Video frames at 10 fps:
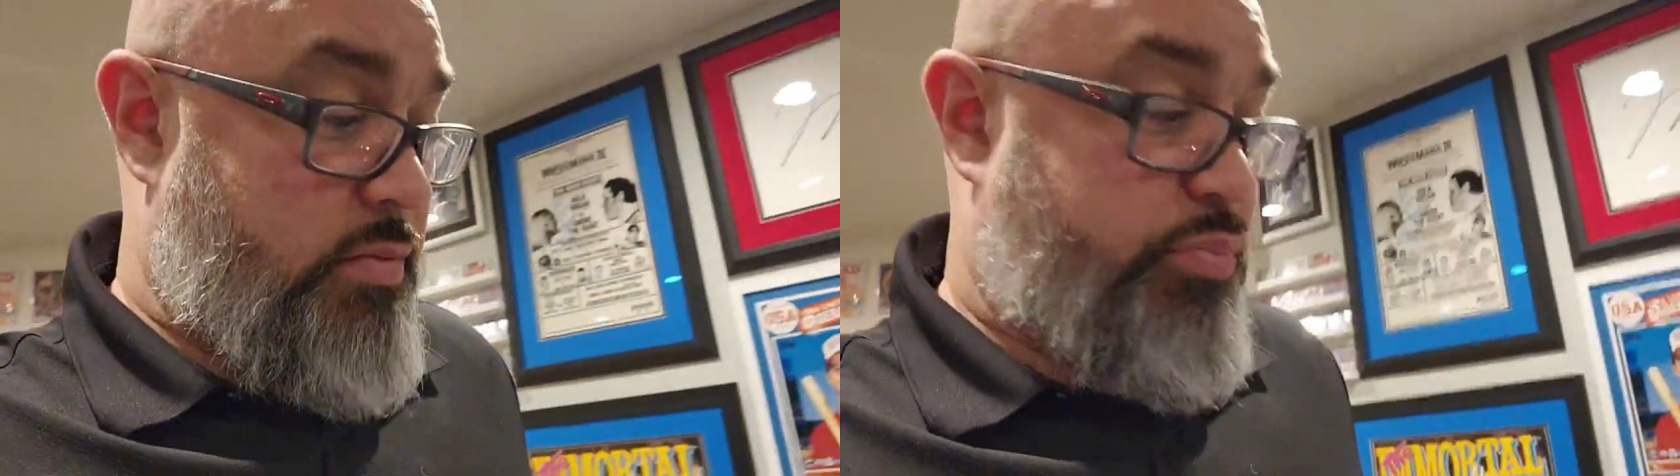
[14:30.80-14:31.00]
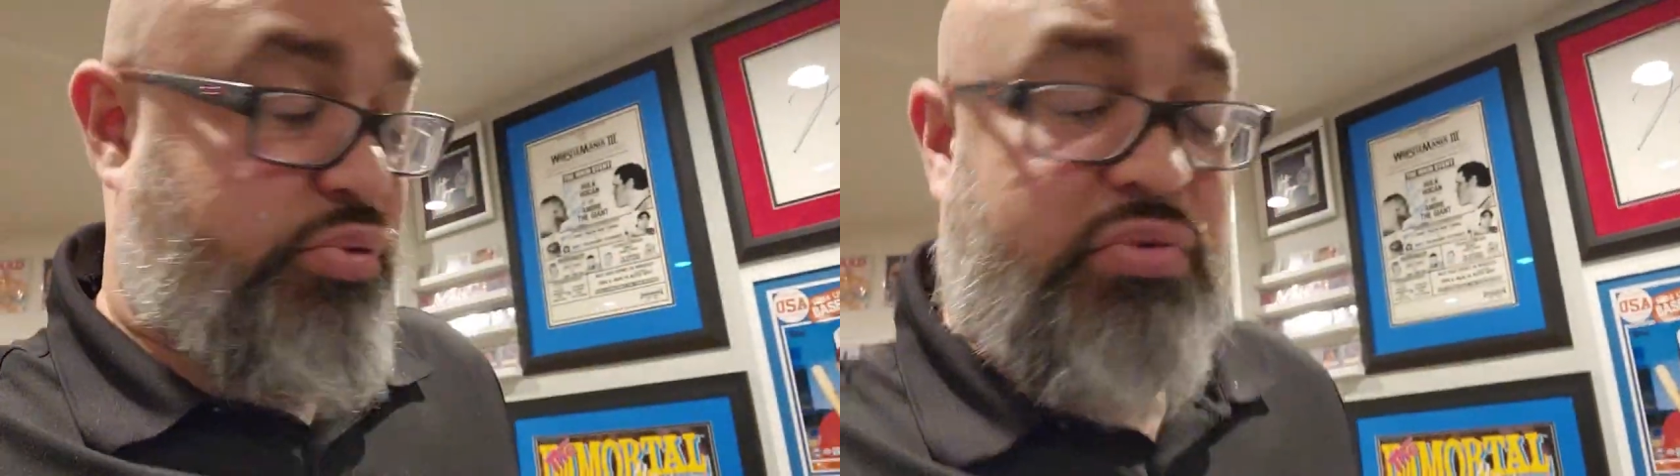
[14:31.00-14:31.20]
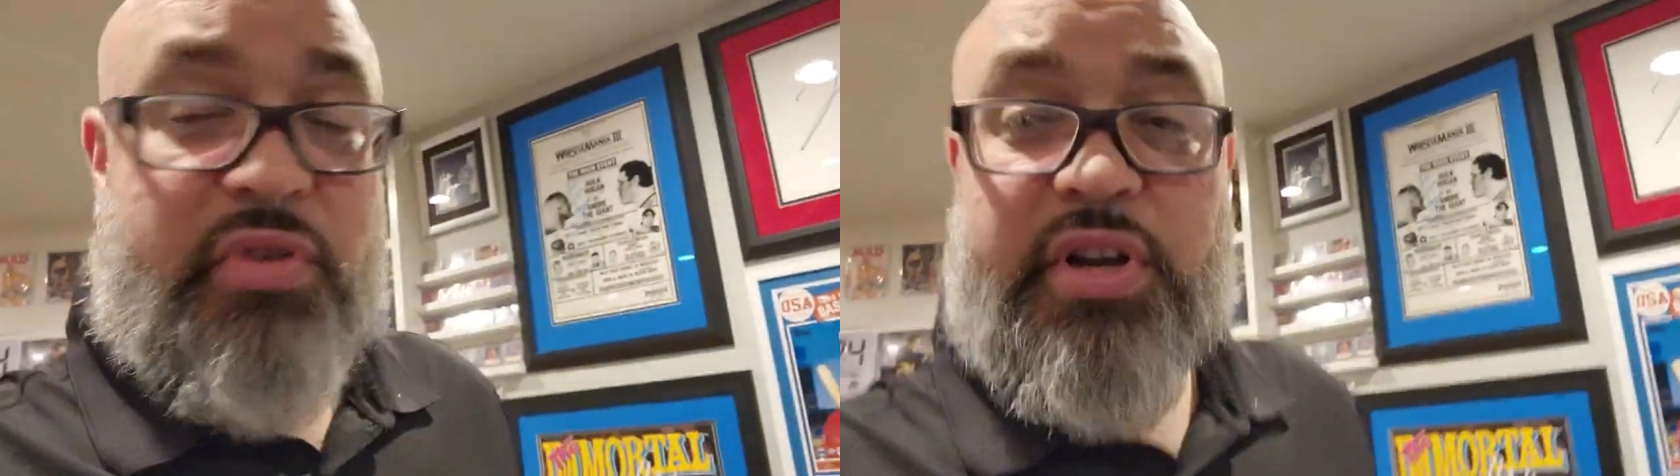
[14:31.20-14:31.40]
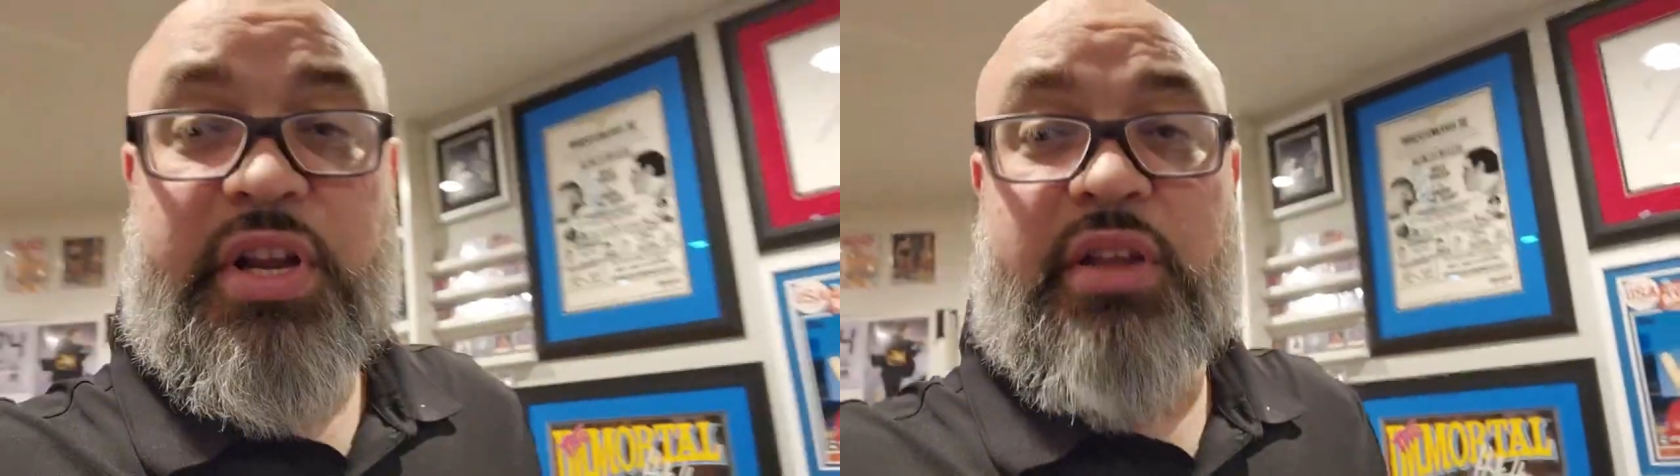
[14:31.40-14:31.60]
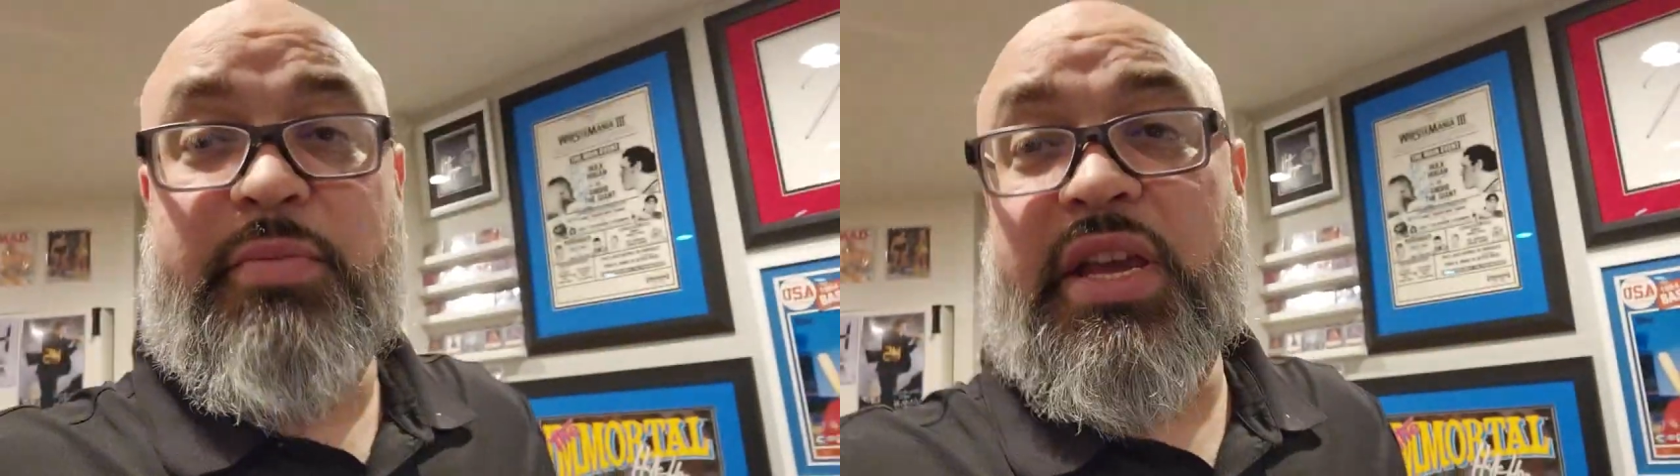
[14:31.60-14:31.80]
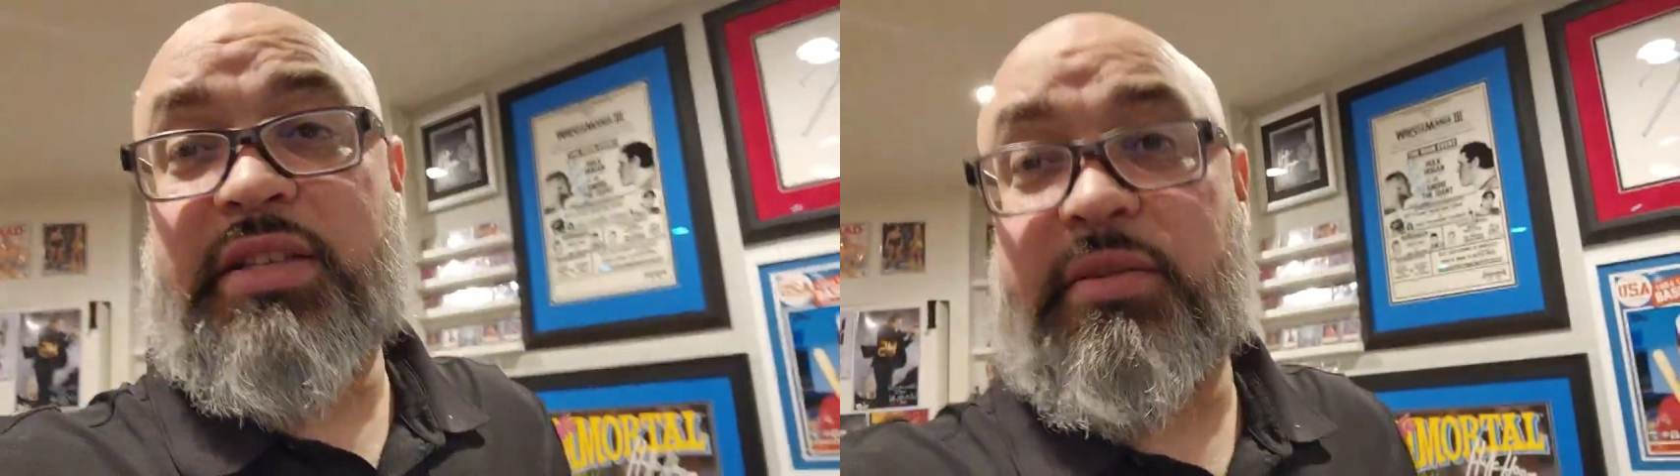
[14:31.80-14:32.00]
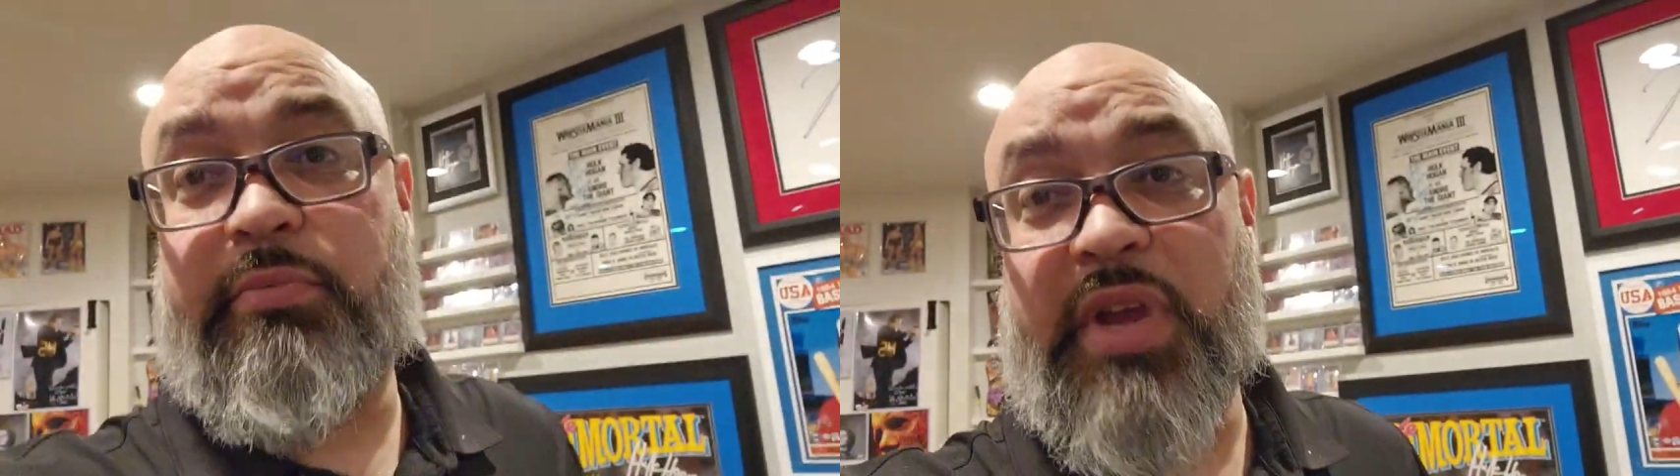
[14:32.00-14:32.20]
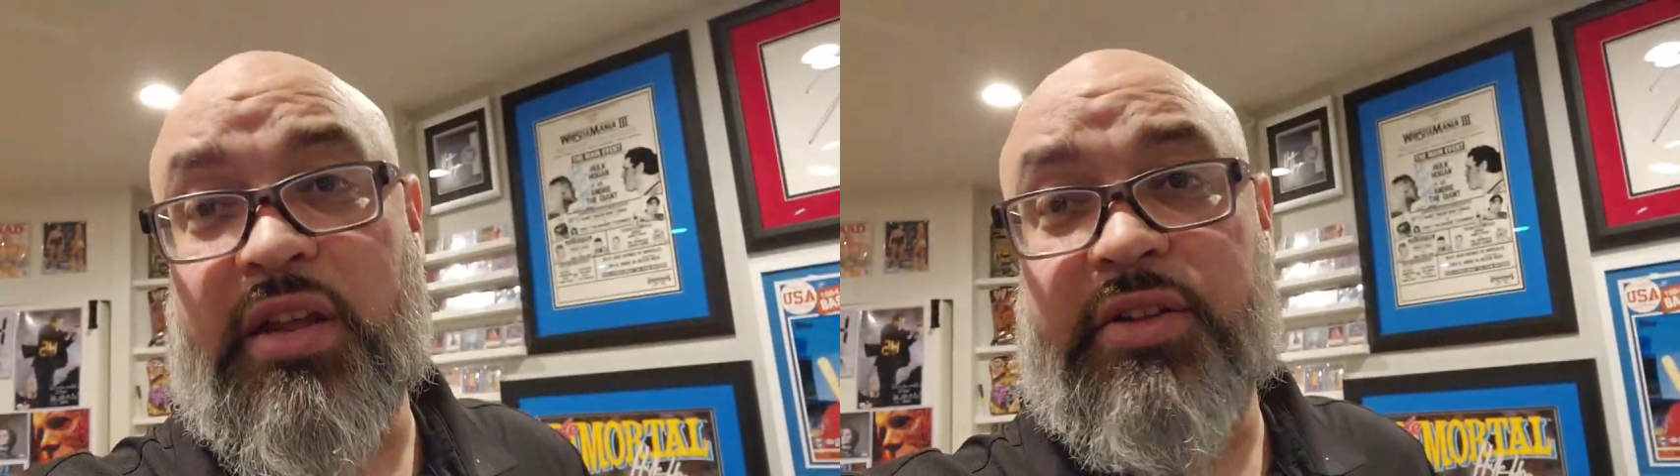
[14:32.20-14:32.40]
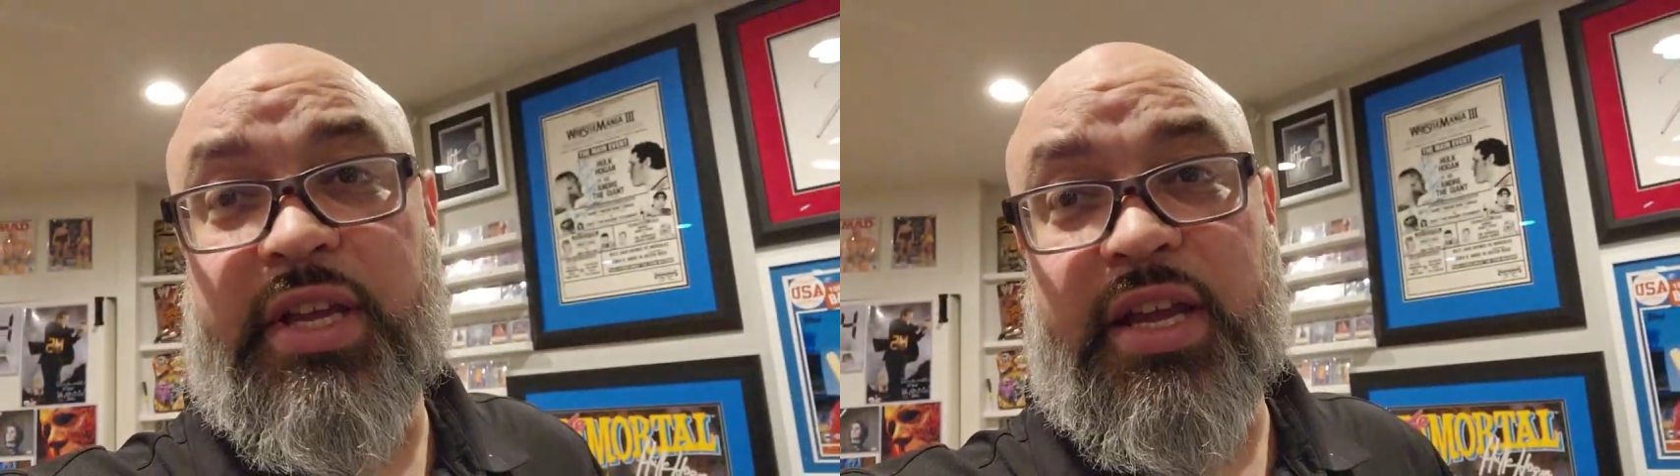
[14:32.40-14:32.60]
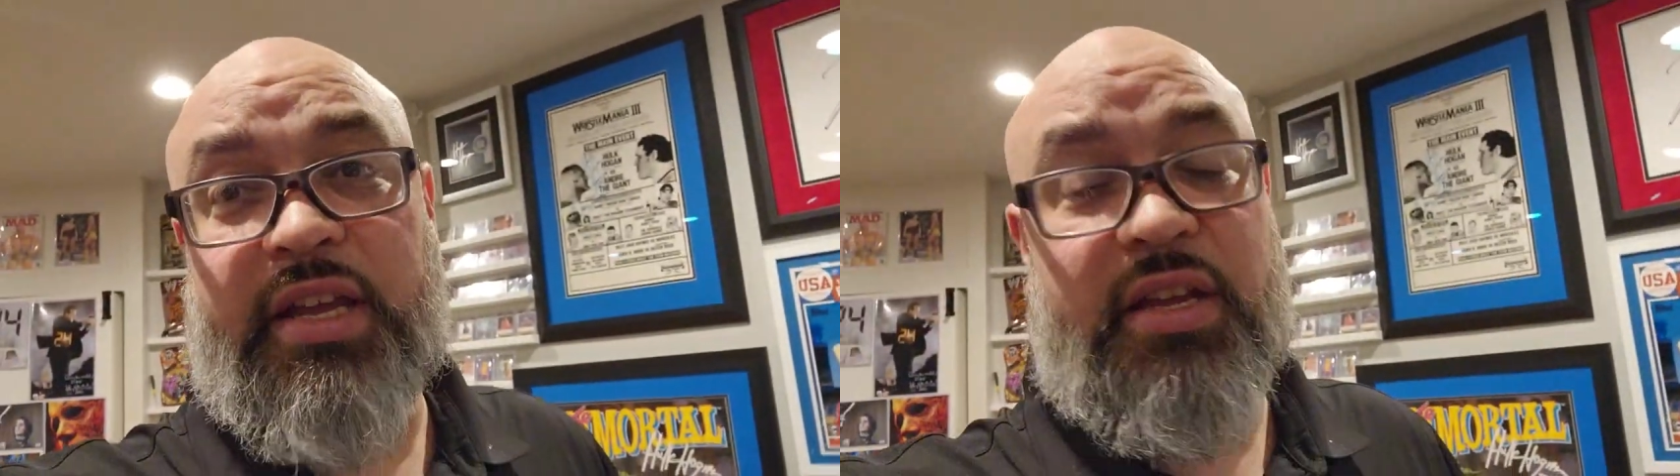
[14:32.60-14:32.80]
Pretty amazing mail
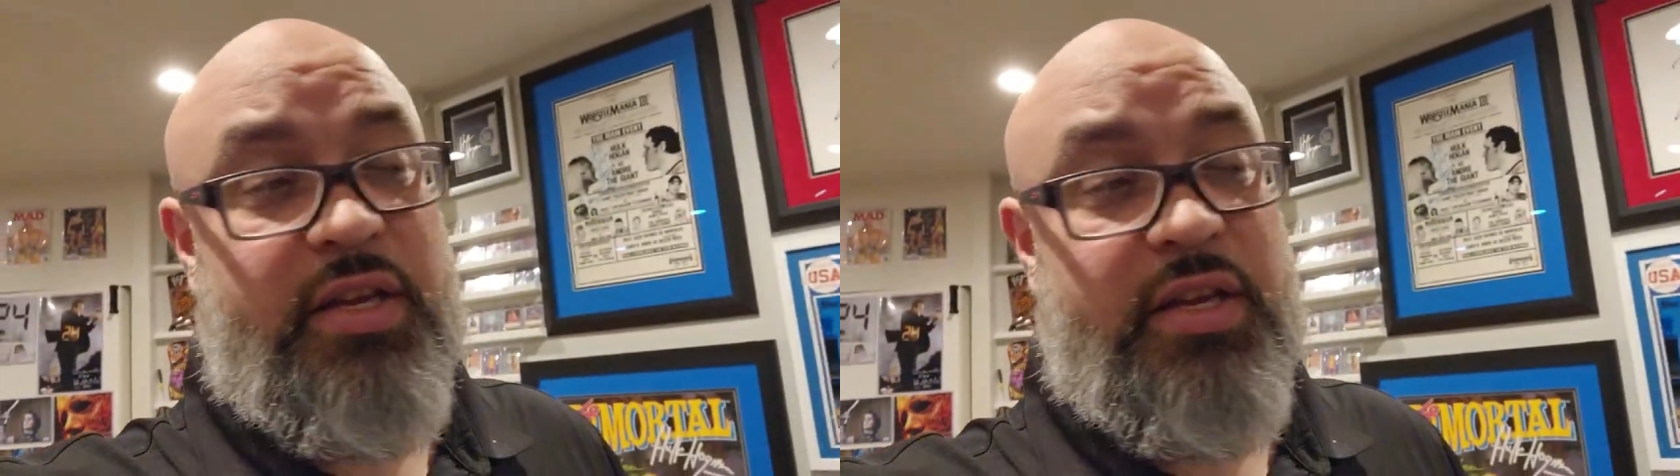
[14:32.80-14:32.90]
day.